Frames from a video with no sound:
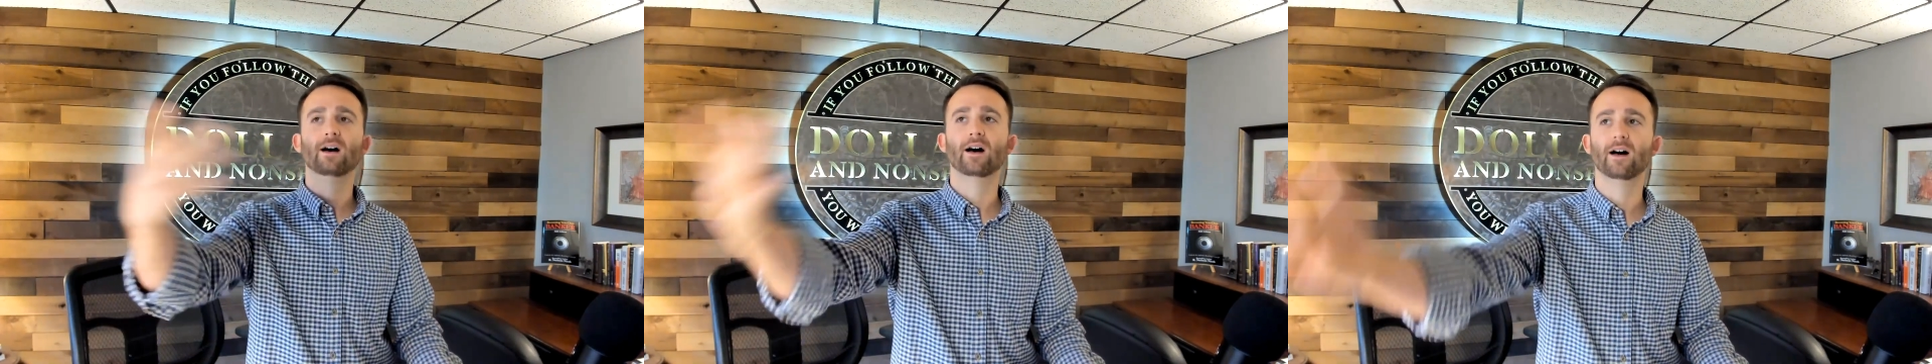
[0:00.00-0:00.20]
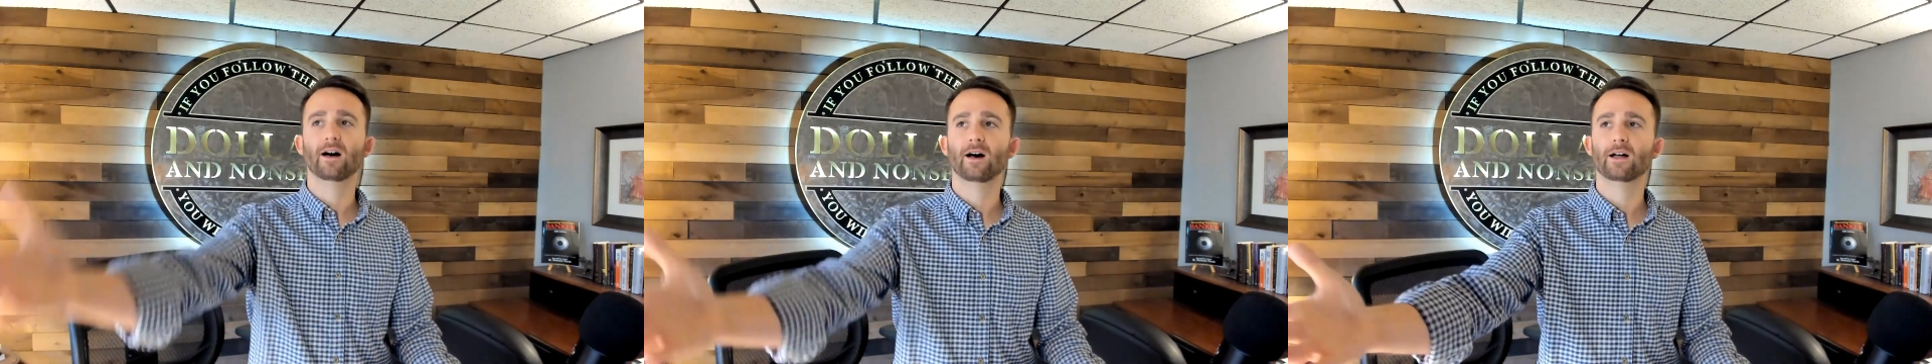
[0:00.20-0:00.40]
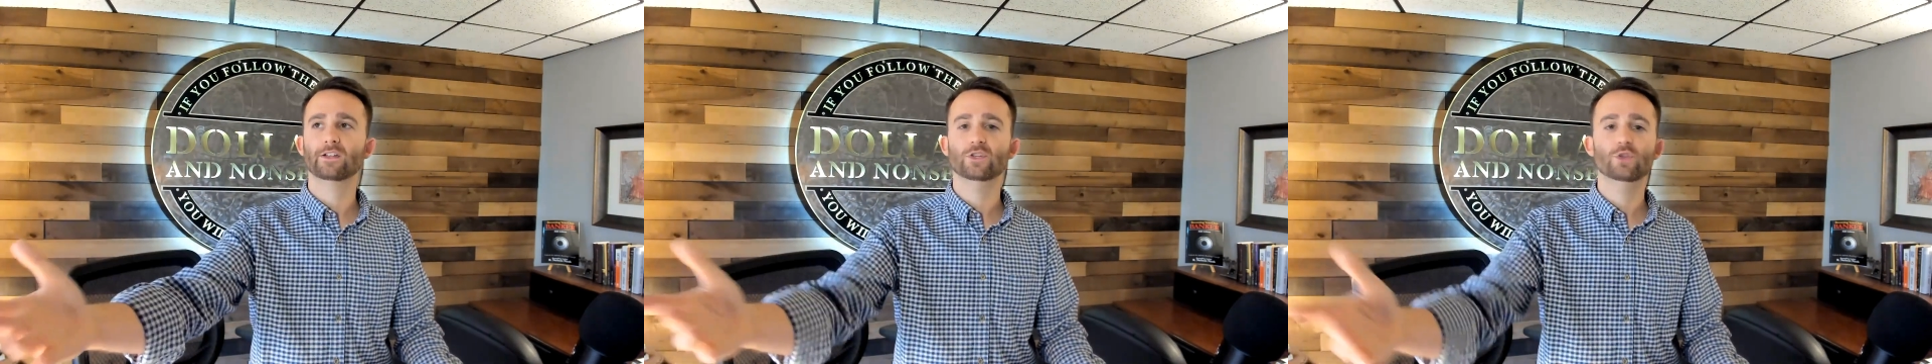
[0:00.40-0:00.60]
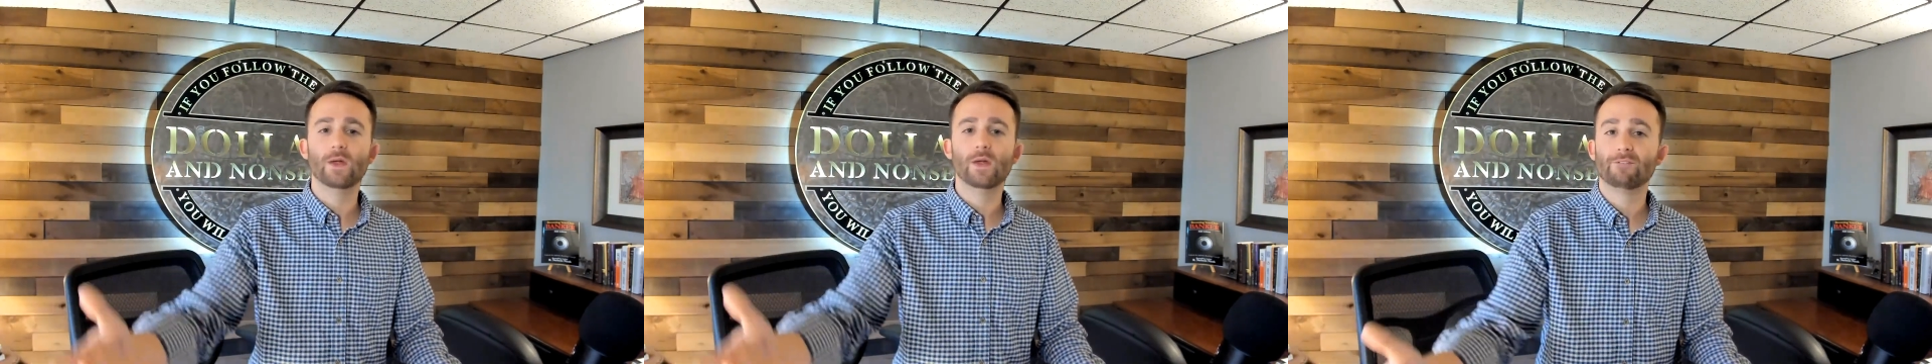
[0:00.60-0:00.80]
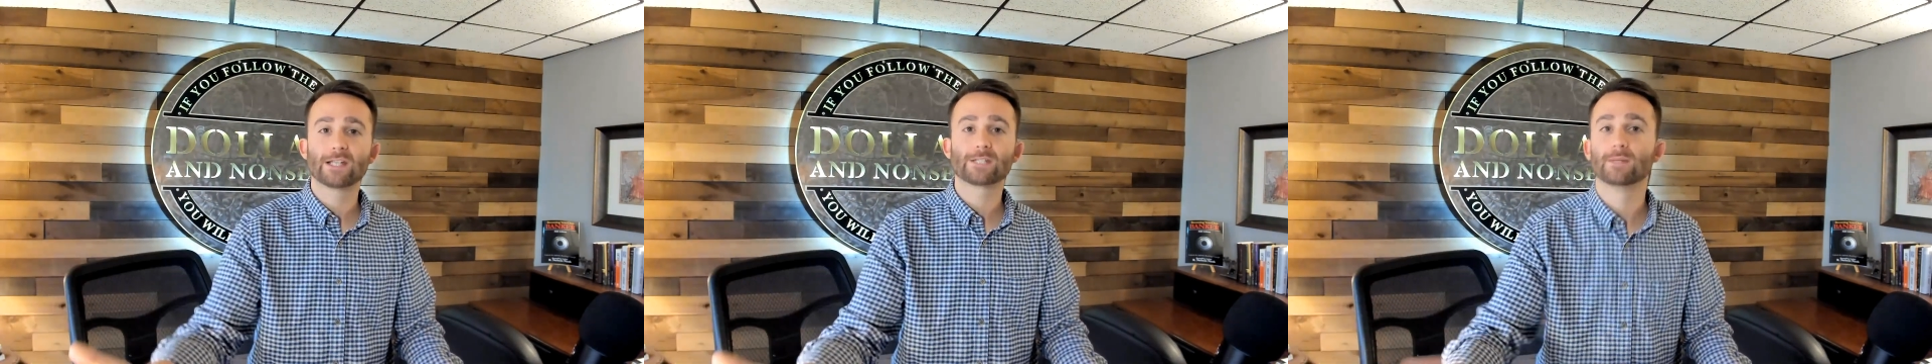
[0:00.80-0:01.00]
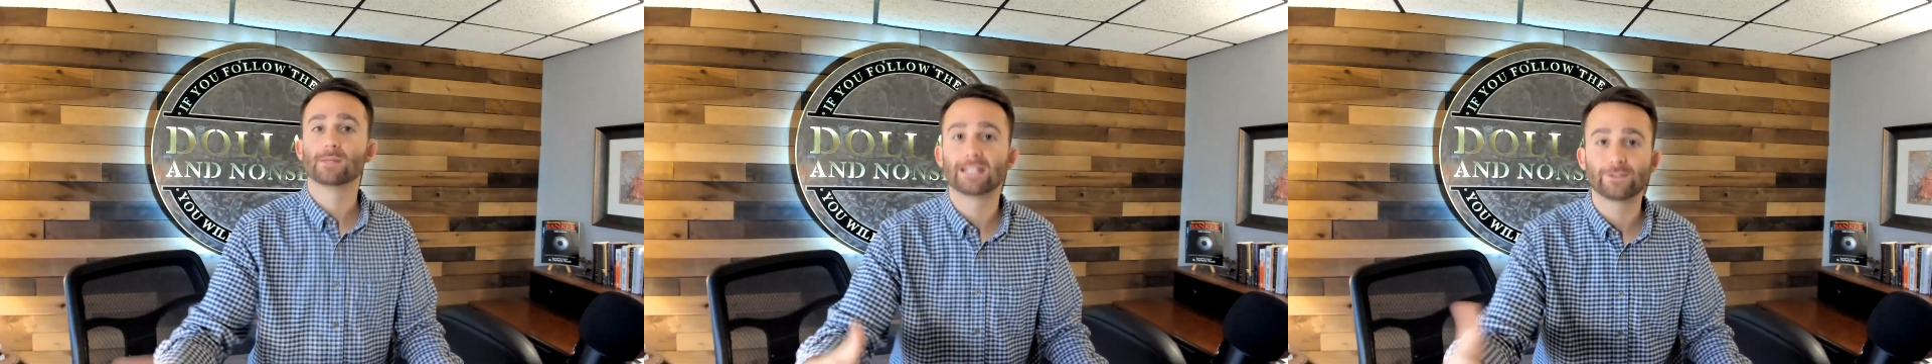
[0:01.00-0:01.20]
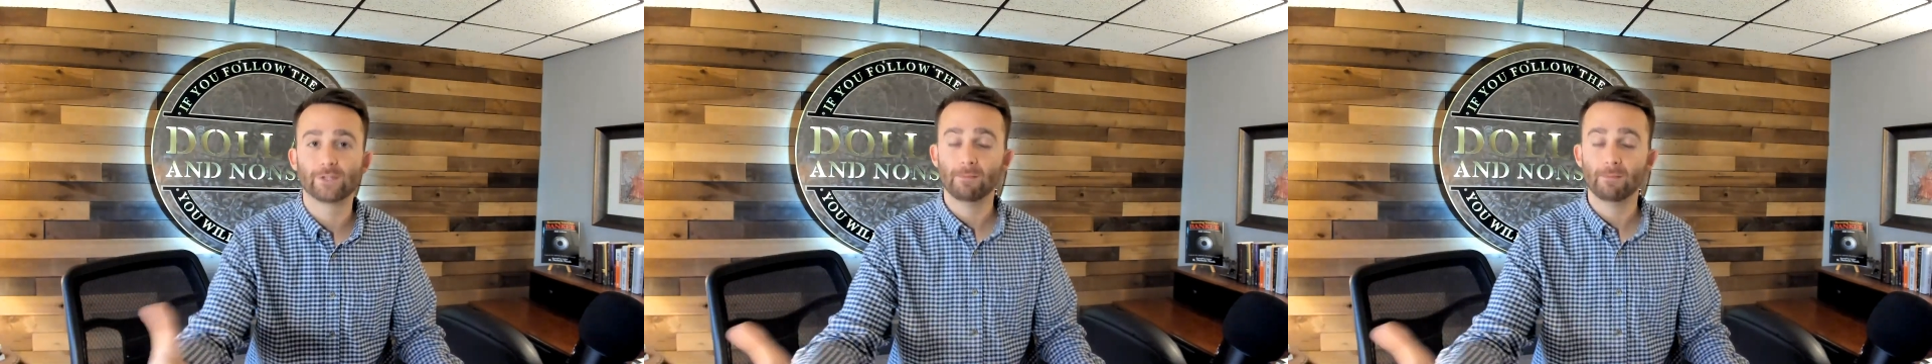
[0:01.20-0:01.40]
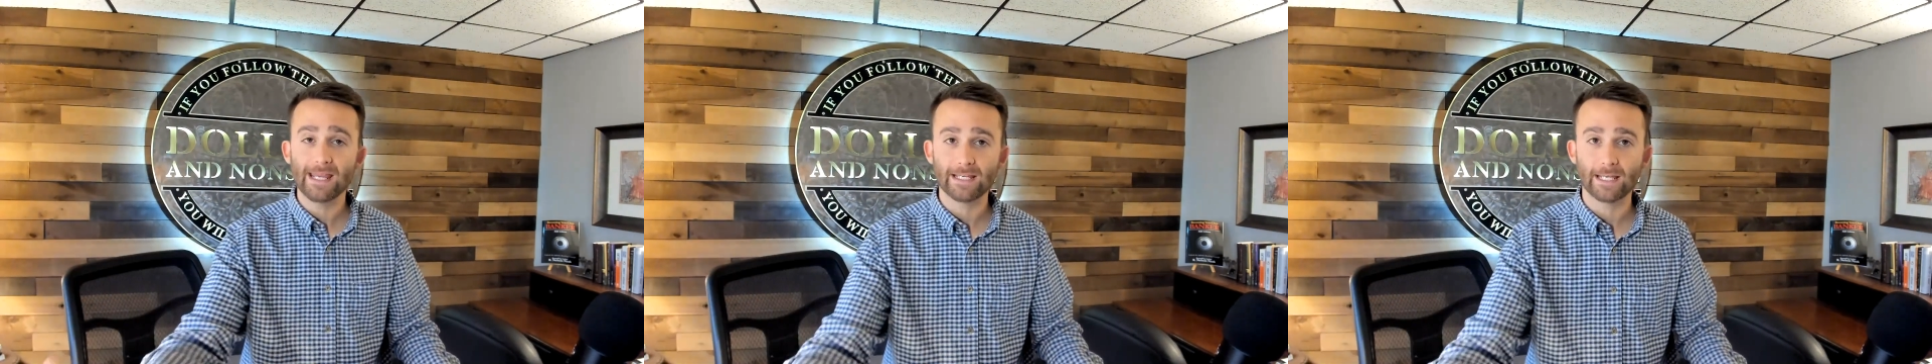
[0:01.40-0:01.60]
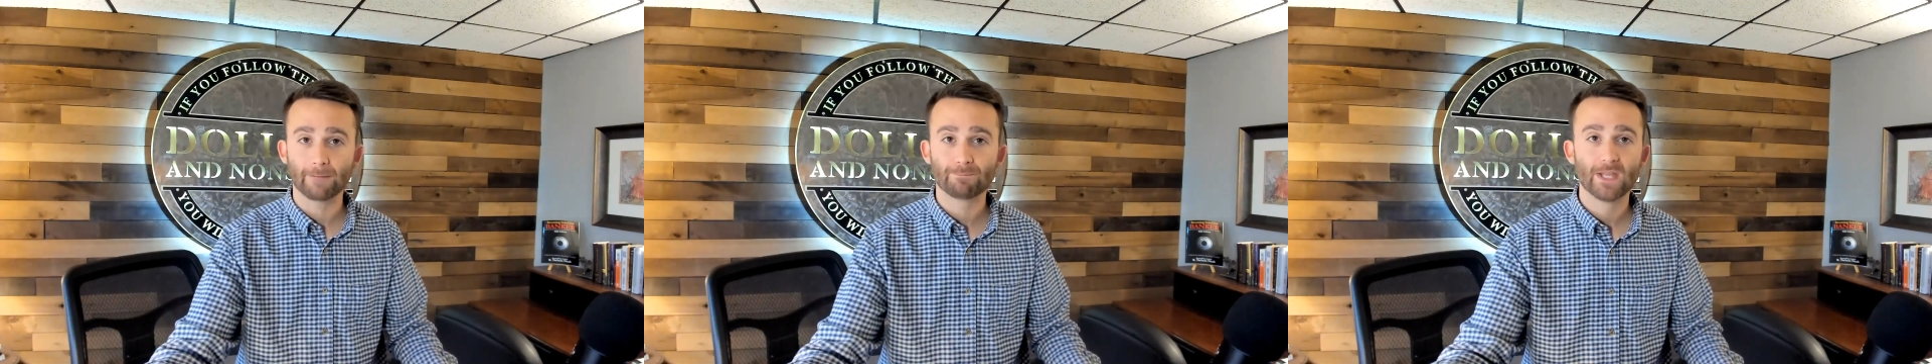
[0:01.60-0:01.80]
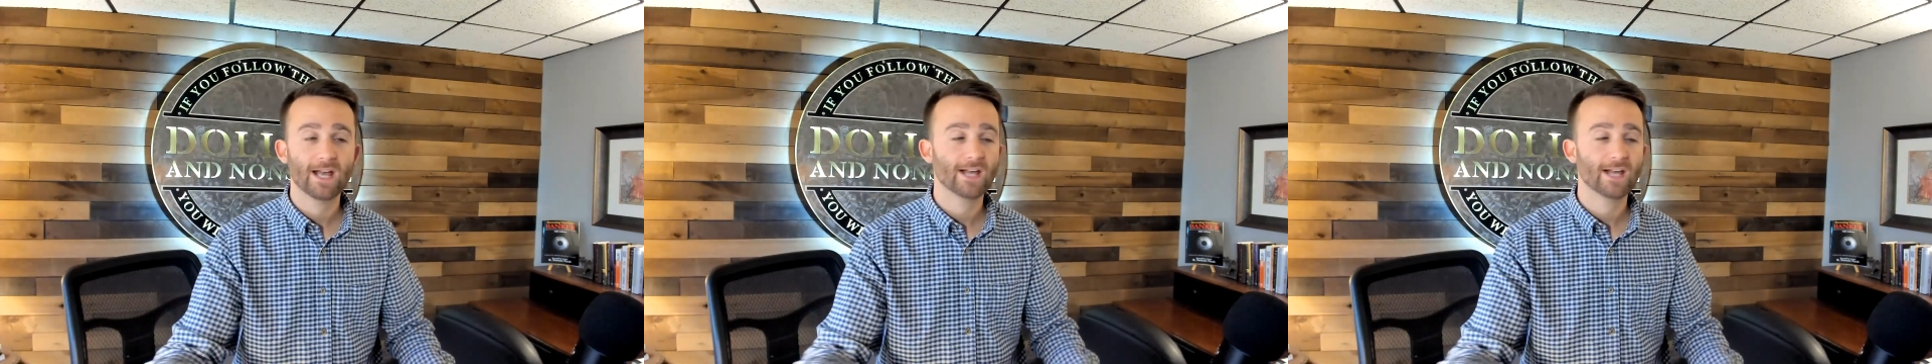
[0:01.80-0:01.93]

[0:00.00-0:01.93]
investments that they're making.